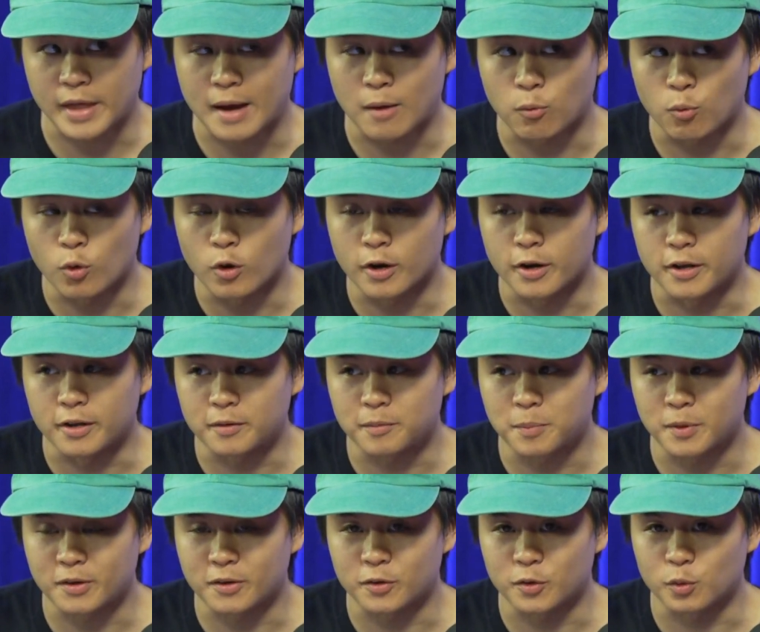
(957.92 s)
that would,
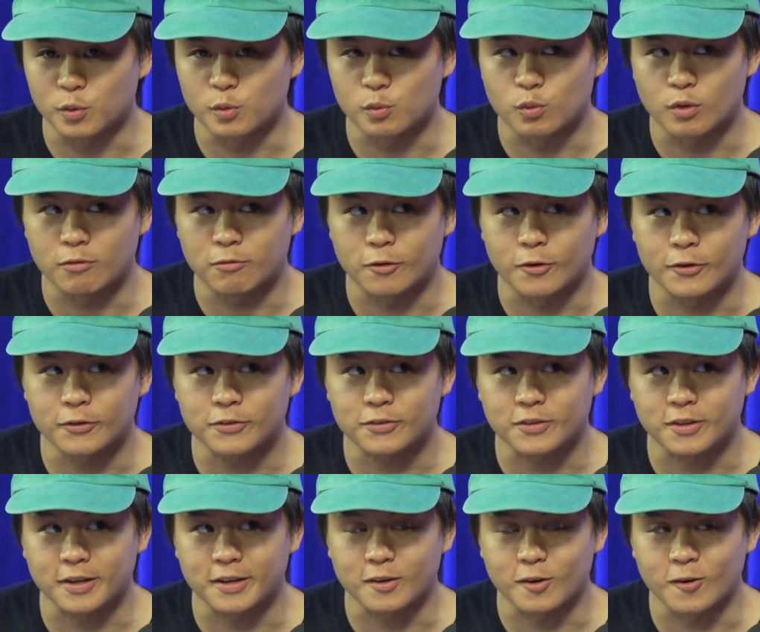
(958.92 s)
because it would
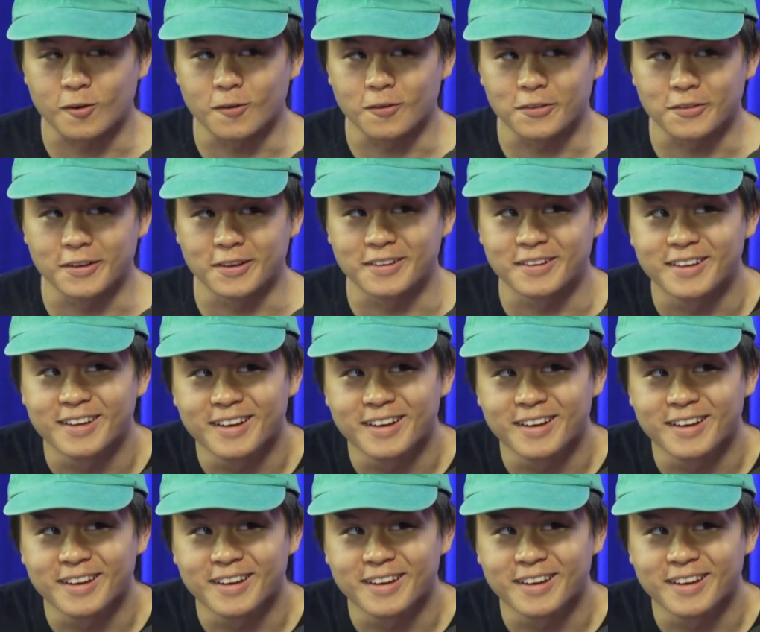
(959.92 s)
reverse like all the